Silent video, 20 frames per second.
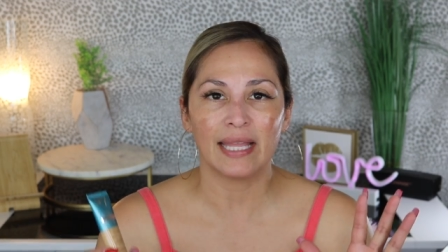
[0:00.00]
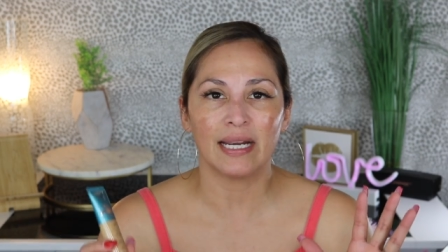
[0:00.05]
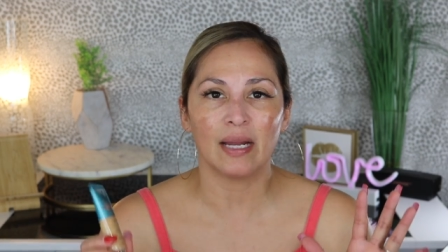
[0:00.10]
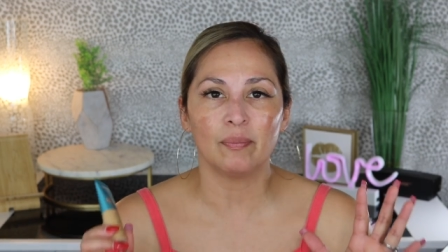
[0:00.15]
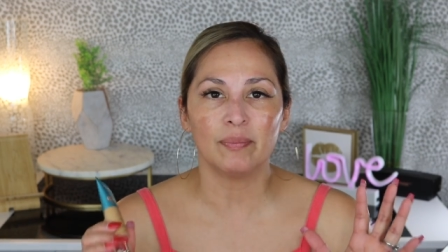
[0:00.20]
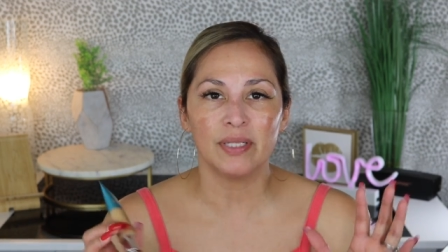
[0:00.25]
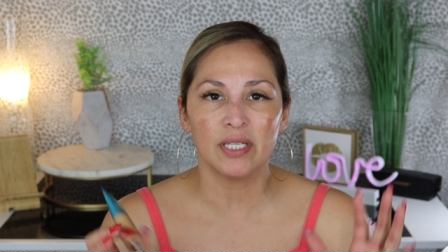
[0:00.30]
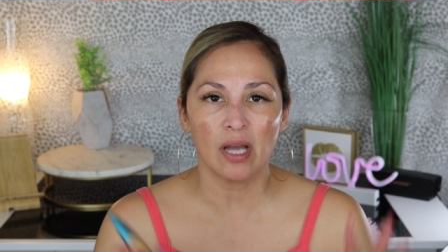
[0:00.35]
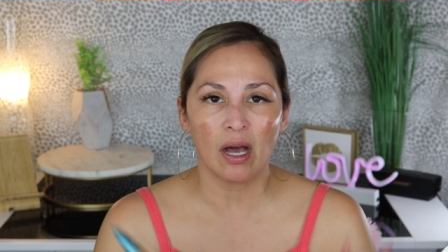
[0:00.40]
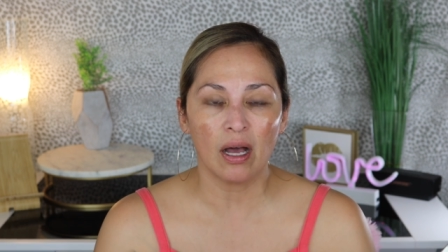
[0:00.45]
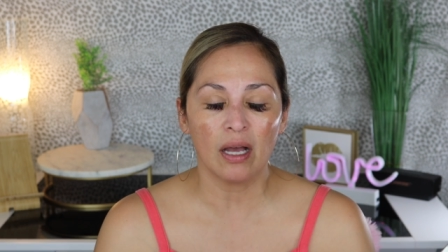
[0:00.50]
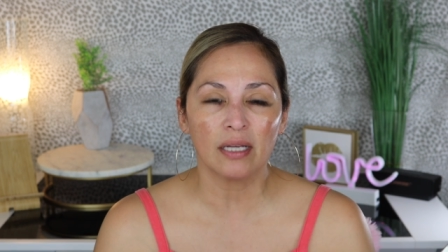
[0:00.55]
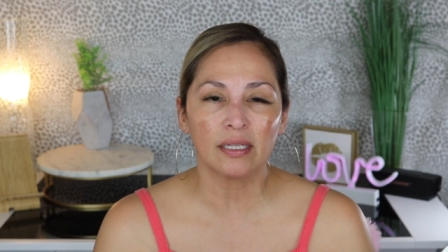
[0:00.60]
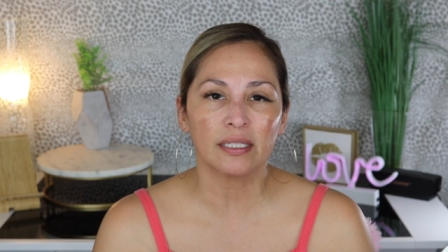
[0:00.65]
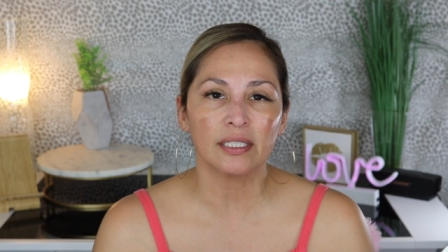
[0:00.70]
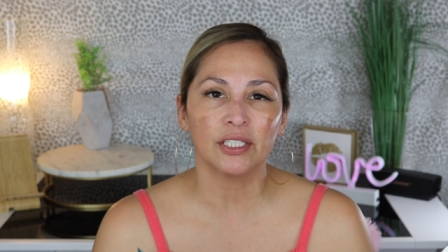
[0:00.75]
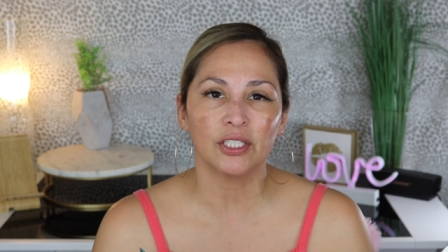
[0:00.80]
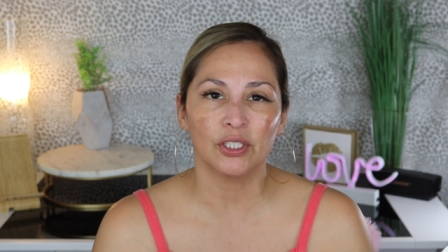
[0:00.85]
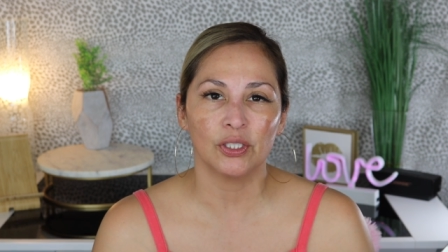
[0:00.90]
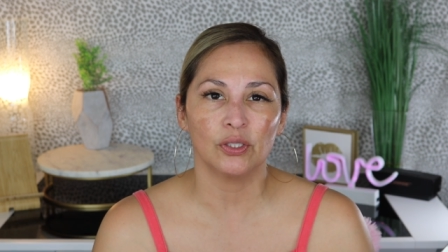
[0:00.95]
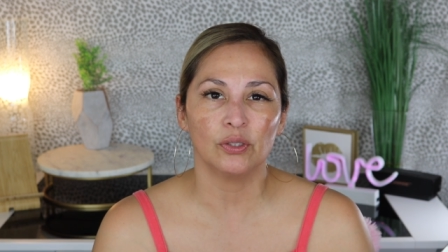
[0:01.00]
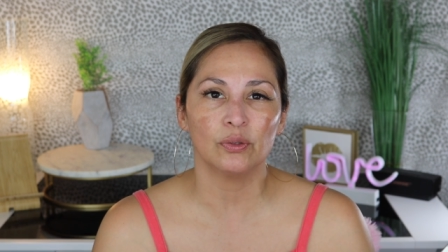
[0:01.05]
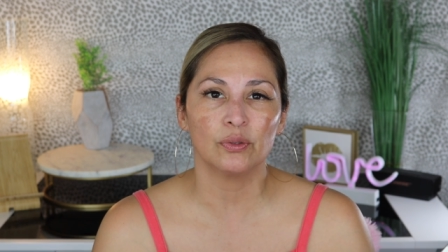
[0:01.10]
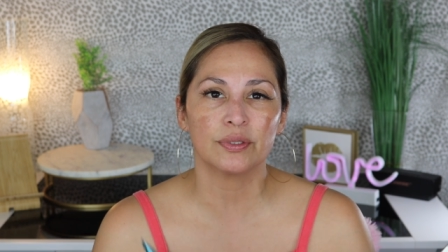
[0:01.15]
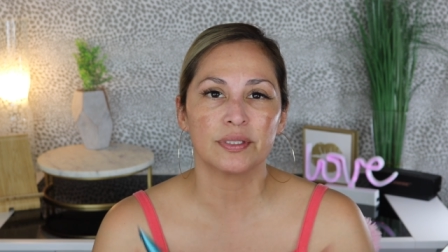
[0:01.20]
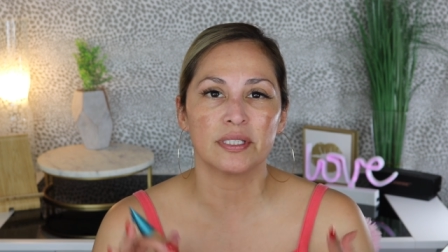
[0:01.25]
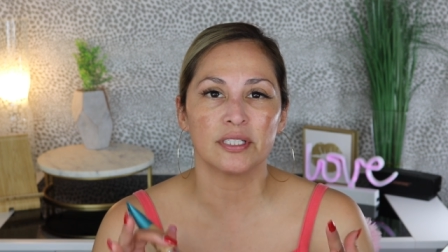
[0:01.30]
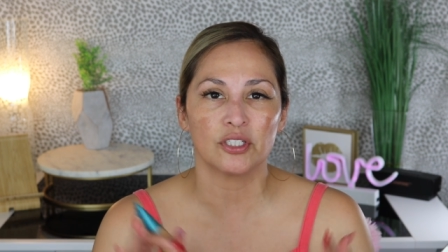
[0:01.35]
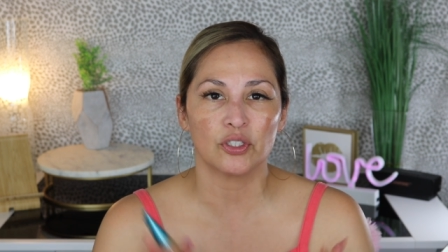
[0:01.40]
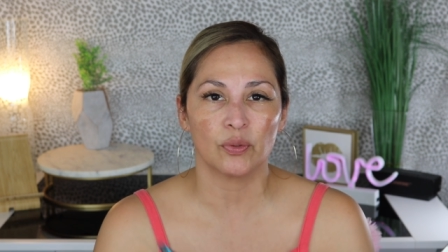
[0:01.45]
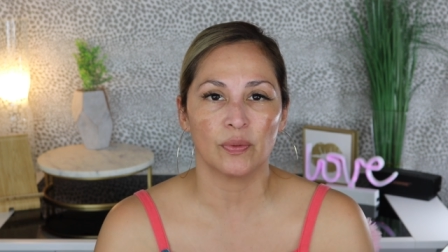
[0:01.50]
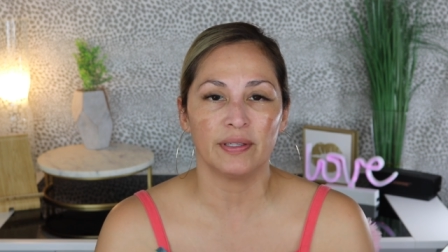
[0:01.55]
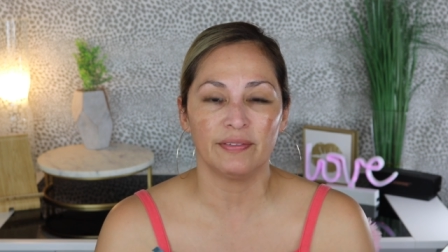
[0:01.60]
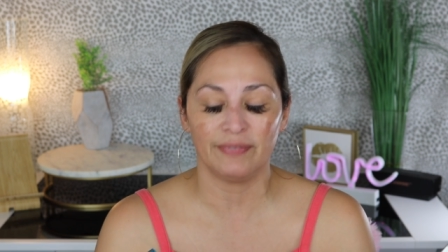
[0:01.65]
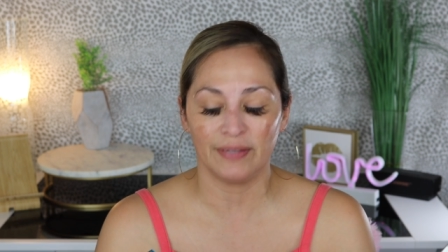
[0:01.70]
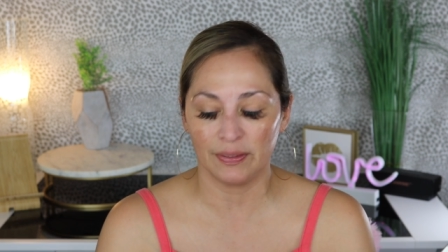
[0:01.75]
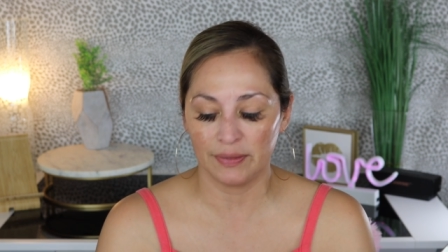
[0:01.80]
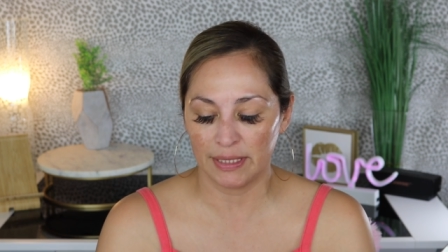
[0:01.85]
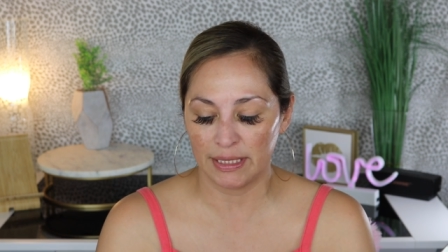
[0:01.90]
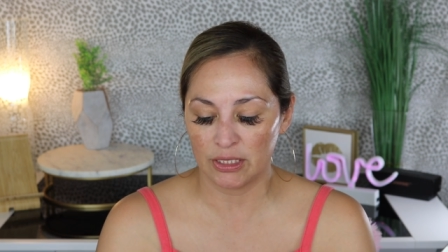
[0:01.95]
and I'm not gonna use the Dewy
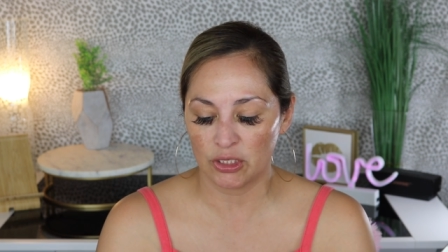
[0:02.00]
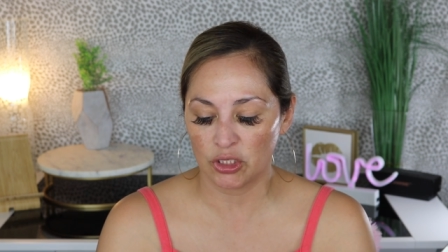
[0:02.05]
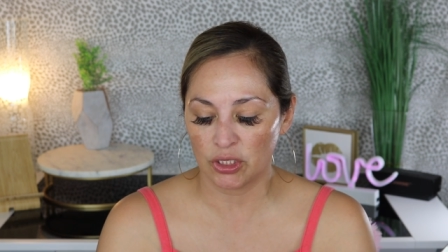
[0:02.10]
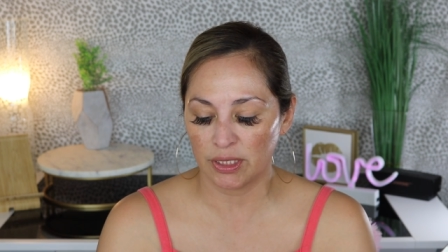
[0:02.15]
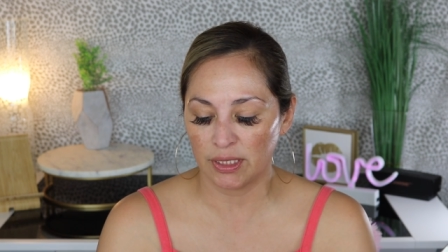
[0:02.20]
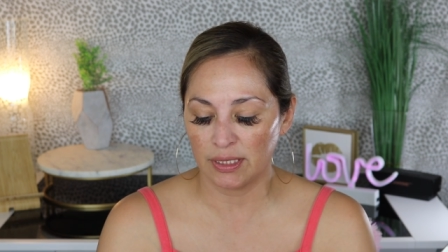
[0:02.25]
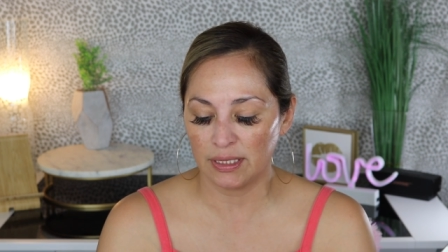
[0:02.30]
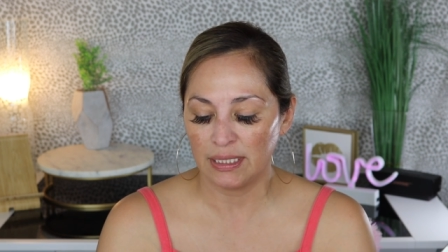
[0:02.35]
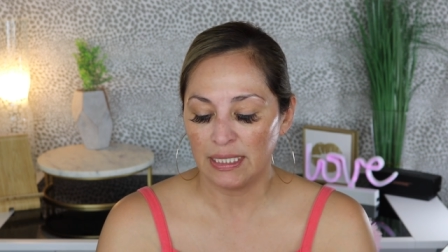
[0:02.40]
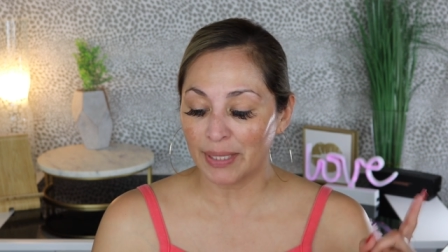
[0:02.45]
foundation,